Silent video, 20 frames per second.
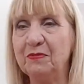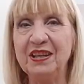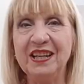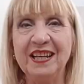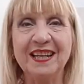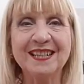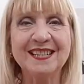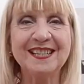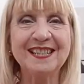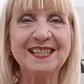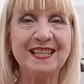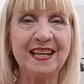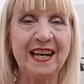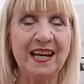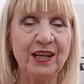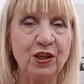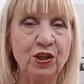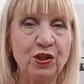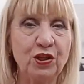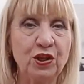
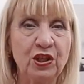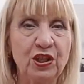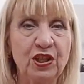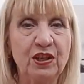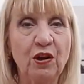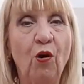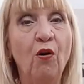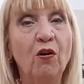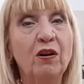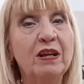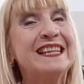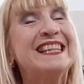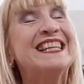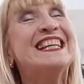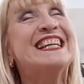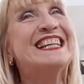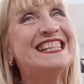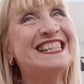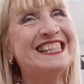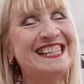extent
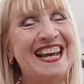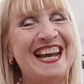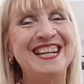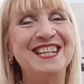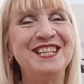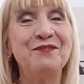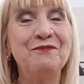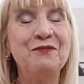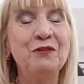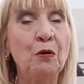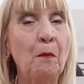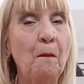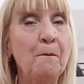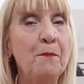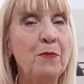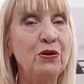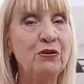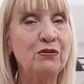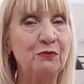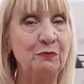of your
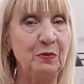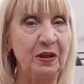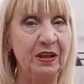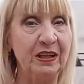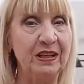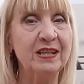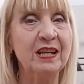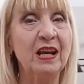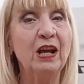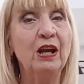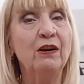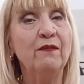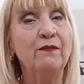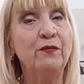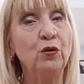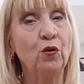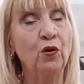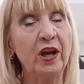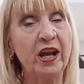movement of your